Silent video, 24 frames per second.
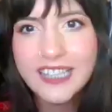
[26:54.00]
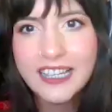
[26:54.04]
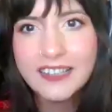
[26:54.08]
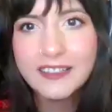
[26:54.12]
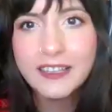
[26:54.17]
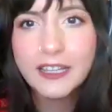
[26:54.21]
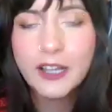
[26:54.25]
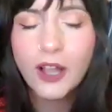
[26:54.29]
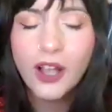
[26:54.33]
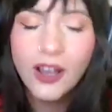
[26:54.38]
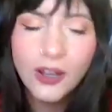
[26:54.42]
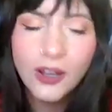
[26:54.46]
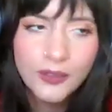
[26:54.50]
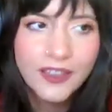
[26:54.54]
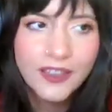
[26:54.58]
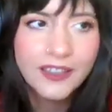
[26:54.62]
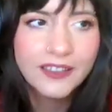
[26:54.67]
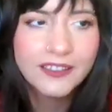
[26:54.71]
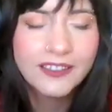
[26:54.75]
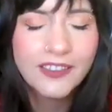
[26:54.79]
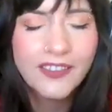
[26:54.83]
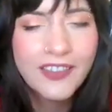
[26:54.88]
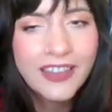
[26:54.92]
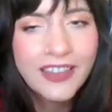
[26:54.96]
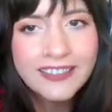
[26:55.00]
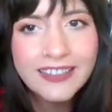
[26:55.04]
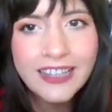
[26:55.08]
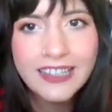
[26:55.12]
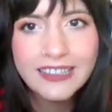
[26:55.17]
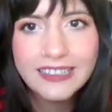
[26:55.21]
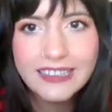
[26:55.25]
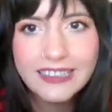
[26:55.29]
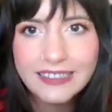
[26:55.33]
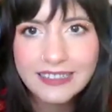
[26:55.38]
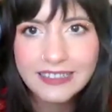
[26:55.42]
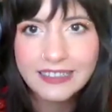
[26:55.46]
say, like, oh, that's
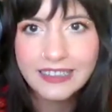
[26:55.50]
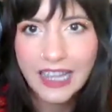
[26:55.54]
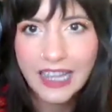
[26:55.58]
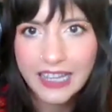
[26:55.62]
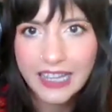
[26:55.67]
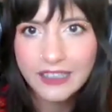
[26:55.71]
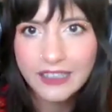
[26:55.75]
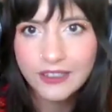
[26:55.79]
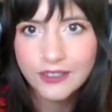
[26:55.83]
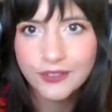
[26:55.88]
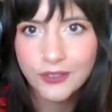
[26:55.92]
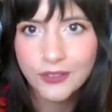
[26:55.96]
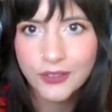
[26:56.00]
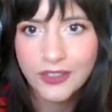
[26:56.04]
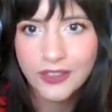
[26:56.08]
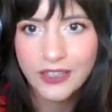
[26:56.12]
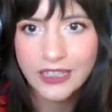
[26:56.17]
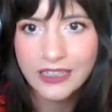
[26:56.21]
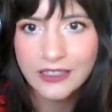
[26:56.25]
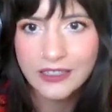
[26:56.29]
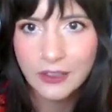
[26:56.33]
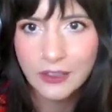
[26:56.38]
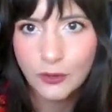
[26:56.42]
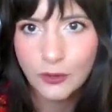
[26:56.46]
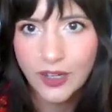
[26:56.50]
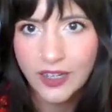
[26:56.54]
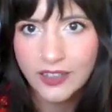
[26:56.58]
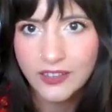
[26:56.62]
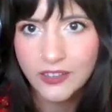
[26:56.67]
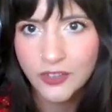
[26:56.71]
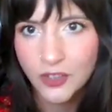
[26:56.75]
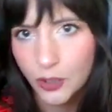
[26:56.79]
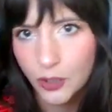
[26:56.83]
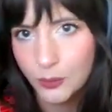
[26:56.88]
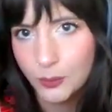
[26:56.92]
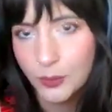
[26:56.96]
at least nice for the
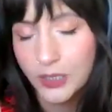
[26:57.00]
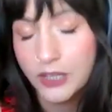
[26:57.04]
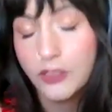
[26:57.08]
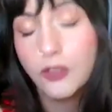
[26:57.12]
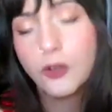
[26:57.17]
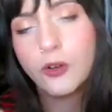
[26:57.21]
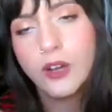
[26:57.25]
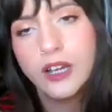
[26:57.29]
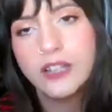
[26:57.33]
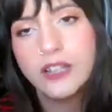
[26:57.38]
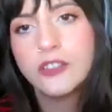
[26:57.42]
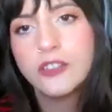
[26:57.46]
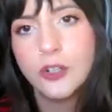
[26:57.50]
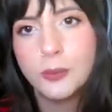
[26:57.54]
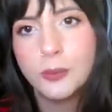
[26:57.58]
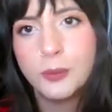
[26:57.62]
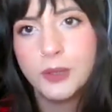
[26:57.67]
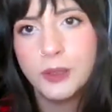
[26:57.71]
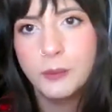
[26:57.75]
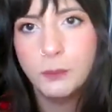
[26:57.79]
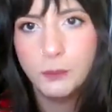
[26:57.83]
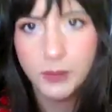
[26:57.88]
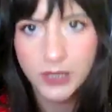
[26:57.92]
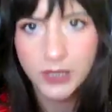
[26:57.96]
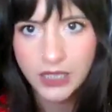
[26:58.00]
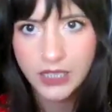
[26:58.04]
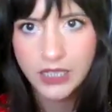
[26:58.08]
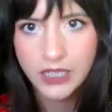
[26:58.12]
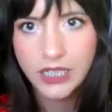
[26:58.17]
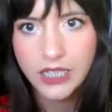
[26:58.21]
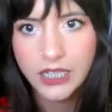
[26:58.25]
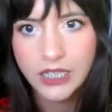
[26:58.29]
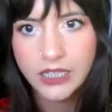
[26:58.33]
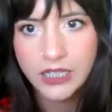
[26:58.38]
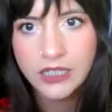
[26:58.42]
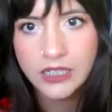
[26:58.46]
Grand Serpent. The Grand Serpent
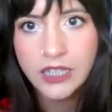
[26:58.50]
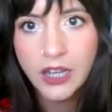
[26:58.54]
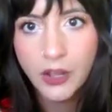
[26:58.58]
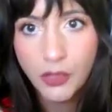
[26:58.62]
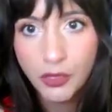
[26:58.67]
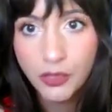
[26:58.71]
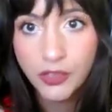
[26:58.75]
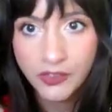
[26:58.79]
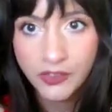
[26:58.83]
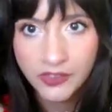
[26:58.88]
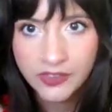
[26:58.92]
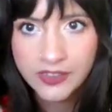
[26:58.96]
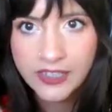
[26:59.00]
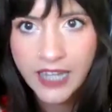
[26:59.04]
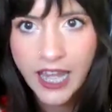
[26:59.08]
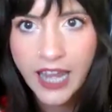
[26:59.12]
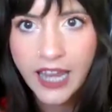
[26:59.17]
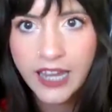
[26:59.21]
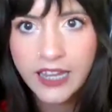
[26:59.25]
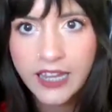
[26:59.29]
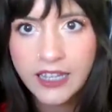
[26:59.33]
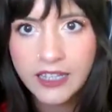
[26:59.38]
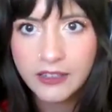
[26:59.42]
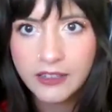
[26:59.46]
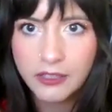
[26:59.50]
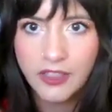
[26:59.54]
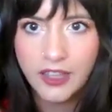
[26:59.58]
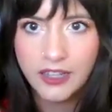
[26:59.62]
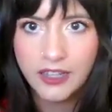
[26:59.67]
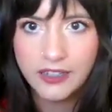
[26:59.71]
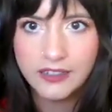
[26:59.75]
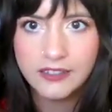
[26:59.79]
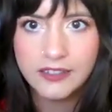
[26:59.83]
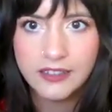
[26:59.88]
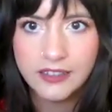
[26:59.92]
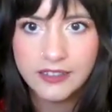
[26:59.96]
being the snake
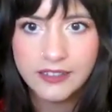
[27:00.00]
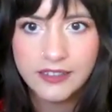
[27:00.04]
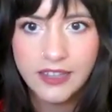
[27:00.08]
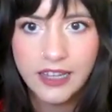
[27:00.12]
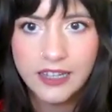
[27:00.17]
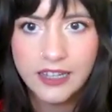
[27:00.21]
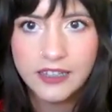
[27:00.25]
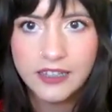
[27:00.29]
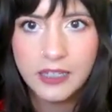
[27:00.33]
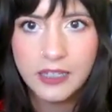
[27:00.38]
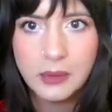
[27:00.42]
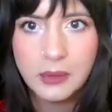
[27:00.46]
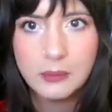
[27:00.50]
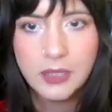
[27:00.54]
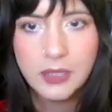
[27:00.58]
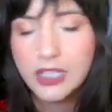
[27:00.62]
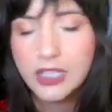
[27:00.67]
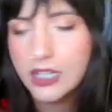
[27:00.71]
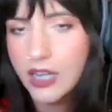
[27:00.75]
that is inside him,